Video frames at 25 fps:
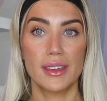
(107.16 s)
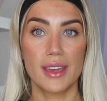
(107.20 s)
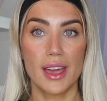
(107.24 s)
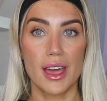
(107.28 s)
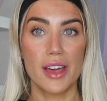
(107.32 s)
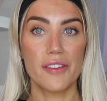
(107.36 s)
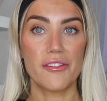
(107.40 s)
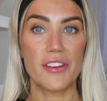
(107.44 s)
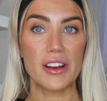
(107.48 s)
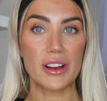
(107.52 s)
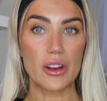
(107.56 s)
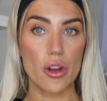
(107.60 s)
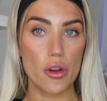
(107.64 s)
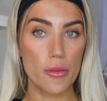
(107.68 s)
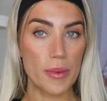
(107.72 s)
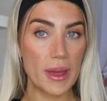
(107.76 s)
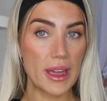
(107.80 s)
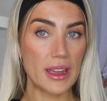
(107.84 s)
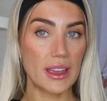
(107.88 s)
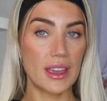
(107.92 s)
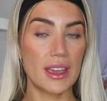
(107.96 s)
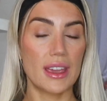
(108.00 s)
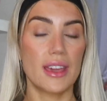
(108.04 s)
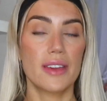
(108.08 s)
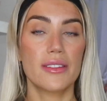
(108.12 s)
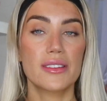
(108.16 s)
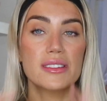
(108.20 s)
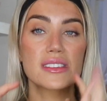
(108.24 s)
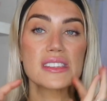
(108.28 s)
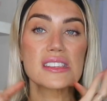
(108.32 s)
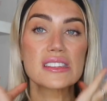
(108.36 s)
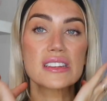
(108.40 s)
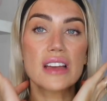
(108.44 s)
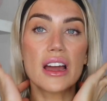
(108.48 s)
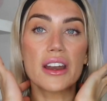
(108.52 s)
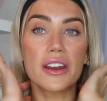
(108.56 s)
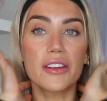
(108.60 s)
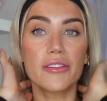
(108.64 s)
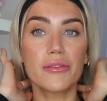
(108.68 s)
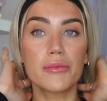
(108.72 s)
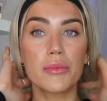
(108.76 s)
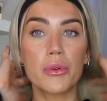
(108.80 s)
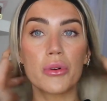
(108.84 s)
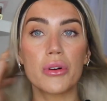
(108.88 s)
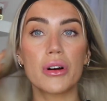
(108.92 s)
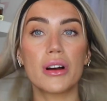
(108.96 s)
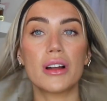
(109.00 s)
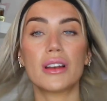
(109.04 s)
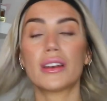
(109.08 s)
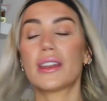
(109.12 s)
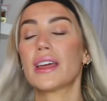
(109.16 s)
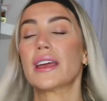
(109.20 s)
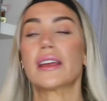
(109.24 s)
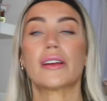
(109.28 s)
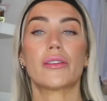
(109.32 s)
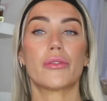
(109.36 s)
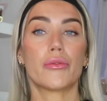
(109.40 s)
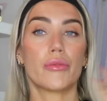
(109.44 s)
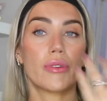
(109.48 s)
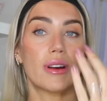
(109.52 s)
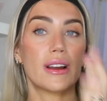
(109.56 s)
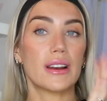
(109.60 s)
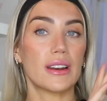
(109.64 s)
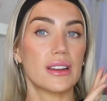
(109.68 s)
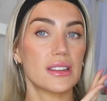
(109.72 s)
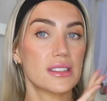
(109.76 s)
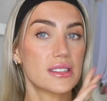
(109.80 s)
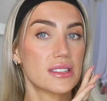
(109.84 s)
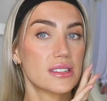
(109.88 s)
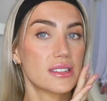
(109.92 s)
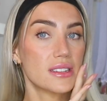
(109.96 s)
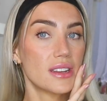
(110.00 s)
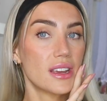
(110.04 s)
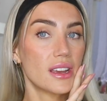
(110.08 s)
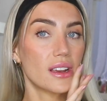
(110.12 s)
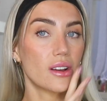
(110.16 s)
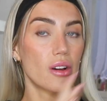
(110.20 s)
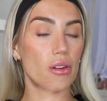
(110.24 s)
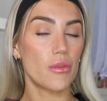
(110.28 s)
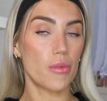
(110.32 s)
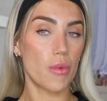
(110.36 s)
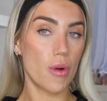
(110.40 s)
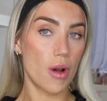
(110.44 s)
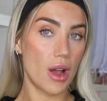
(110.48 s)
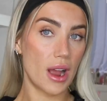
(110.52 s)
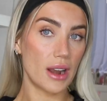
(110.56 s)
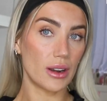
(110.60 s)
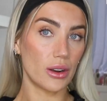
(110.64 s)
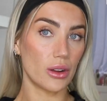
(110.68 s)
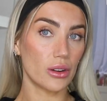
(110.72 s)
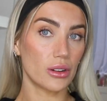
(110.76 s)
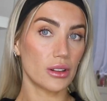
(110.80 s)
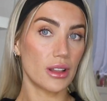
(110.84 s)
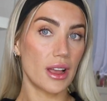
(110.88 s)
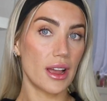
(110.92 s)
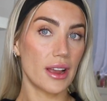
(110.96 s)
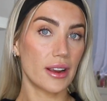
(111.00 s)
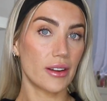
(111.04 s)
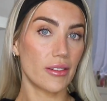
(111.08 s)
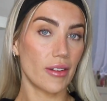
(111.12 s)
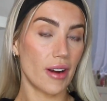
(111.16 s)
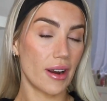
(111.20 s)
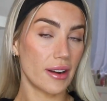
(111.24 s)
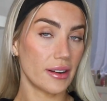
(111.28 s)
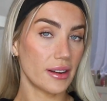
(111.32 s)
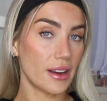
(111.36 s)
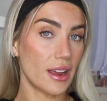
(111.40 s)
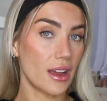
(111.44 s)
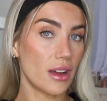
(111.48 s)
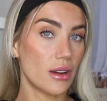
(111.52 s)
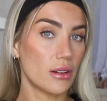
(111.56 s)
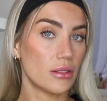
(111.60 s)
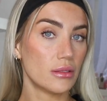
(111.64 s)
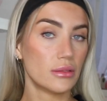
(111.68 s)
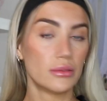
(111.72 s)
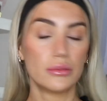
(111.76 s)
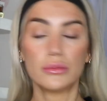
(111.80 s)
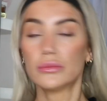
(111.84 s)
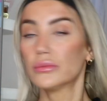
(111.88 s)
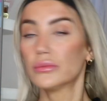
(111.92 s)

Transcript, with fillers: Yeah, if I go back here, this is kind of more like realistic of what I look like right now.